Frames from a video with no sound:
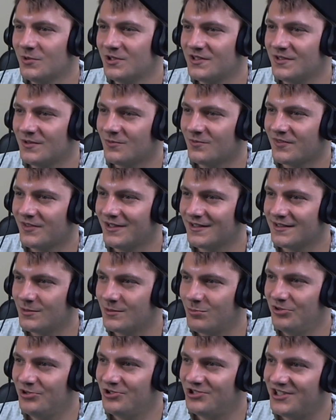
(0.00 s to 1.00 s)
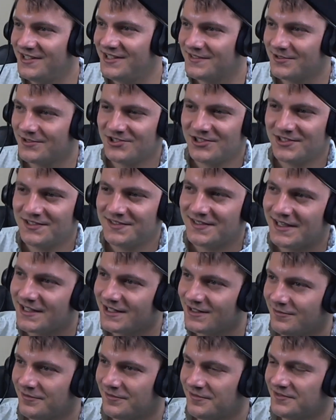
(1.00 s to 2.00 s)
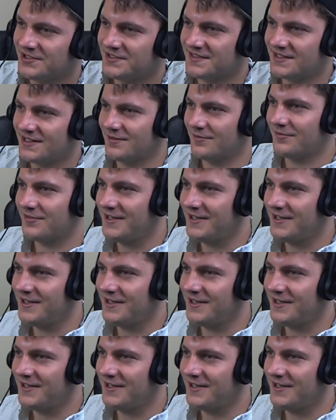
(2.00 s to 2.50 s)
We're the the plushies are just out of just out of